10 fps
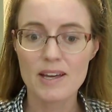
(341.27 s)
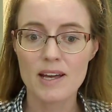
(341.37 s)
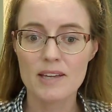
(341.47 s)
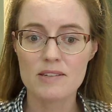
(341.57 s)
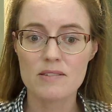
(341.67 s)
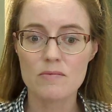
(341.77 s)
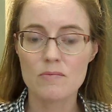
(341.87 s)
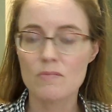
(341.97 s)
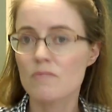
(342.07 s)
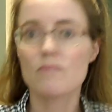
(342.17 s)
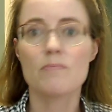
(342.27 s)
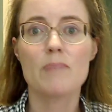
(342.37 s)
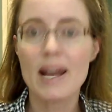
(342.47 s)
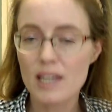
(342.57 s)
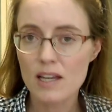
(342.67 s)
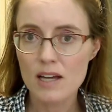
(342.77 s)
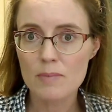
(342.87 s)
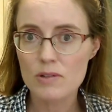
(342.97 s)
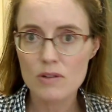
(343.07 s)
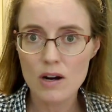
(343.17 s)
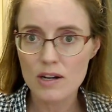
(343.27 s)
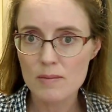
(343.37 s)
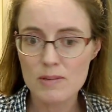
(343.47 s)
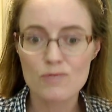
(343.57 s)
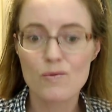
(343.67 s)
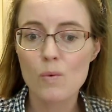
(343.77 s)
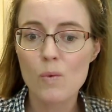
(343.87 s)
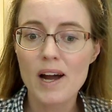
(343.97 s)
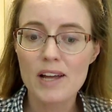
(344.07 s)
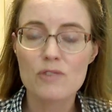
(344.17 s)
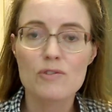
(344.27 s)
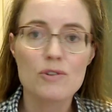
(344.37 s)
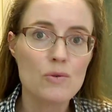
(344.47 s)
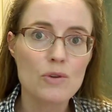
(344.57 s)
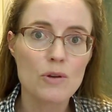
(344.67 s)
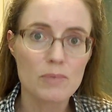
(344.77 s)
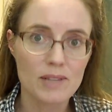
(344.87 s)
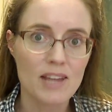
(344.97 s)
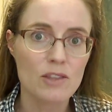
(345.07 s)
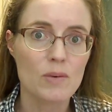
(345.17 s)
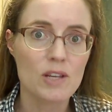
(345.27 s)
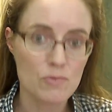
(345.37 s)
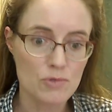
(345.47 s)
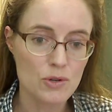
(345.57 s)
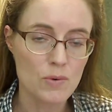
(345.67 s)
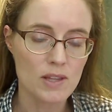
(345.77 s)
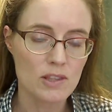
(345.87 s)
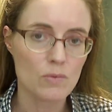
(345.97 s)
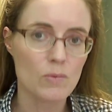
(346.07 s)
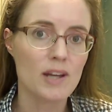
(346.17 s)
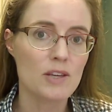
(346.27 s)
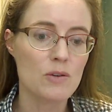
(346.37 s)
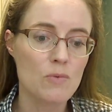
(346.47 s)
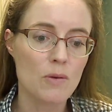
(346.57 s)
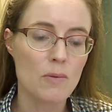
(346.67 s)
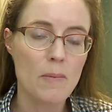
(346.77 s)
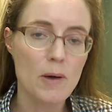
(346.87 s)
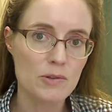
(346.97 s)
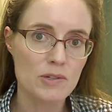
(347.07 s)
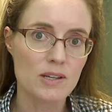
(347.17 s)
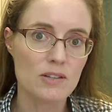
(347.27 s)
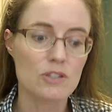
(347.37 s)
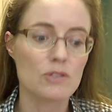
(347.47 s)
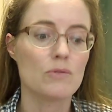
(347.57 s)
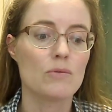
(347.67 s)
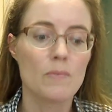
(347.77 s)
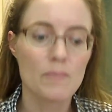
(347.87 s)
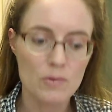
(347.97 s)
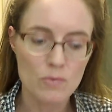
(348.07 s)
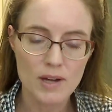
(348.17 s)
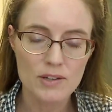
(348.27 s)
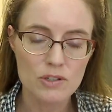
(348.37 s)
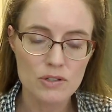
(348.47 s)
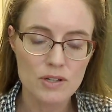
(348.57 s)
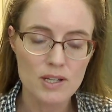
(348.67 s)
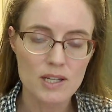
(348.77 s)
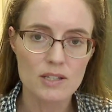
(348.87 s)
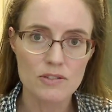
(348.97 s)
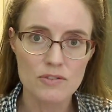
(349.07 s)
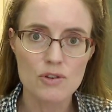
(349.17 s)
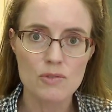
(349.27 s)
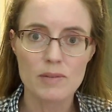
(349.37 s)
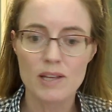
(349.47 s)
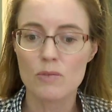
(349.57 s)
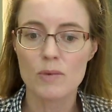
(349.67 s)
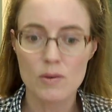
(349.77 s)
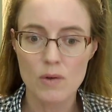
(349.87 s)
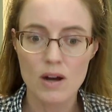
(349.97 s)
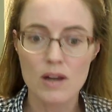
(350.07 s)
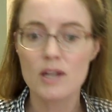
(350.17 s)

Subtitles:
as backing up your arguments for why you do your plan the way you do it, why you are proposing to run your diffusion plan the way you are.